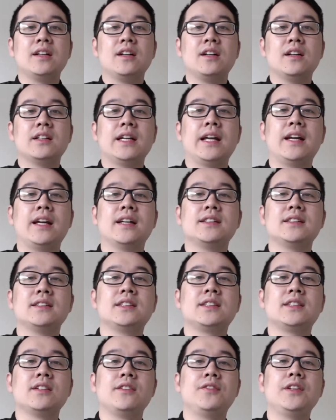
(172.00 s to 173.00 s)
And
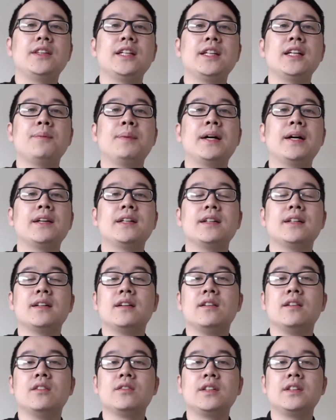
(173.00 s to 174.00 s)
so if you think about it,
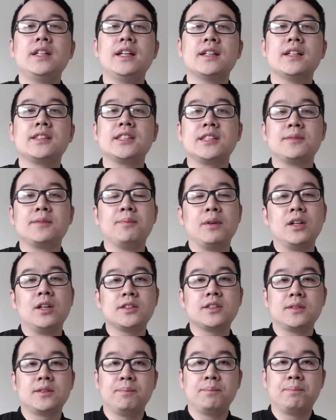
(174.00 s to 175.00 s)
only a
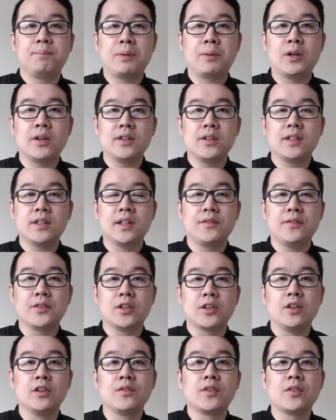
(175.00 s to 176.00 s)
small part of
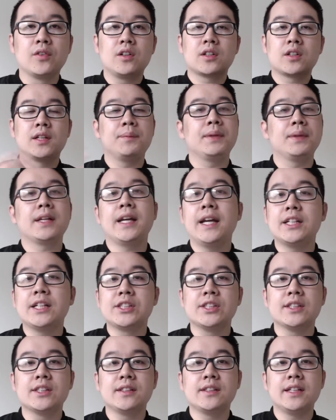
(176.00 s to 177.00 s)
your overall
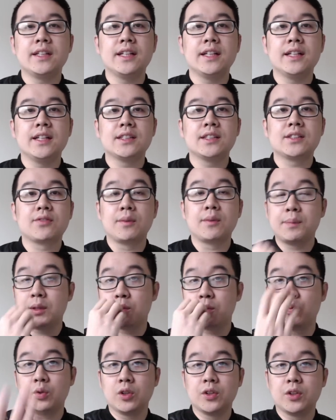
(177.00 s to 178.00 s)
communication is from your
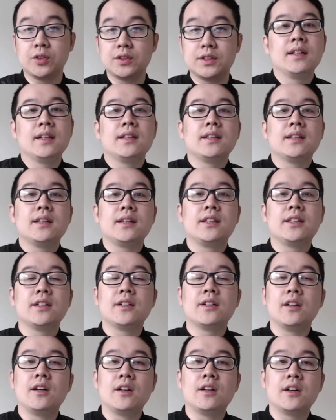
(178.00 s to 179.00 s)
words.
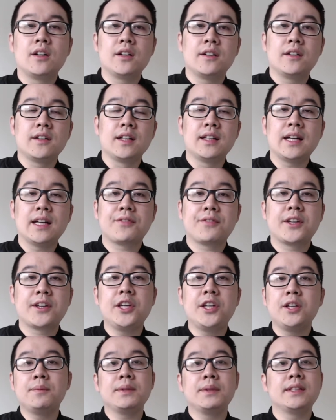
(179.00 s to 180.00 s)
There are a lot of
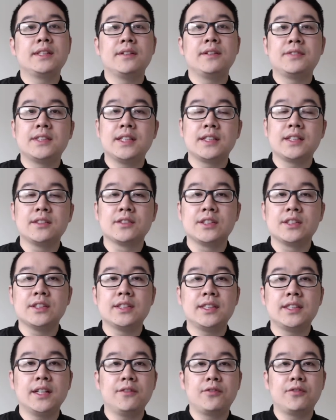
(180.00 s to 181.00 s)
cumulative signals you
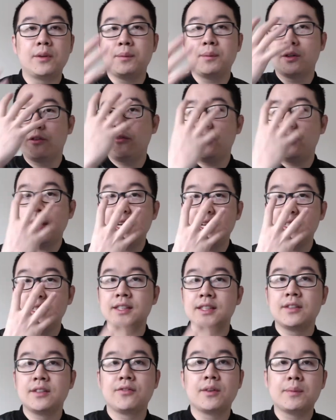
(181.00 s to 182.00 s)
sent from your
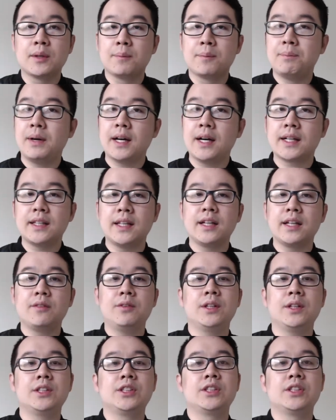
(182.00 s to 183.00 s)
face, from your body
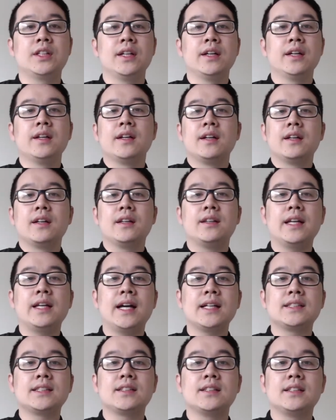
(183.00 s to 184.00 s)
language,
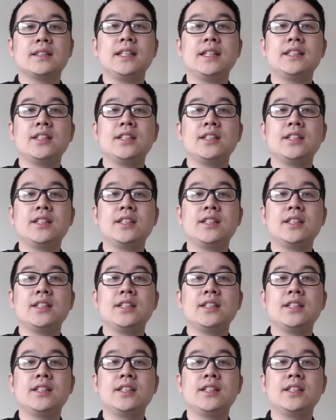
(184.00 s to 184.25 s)
that need to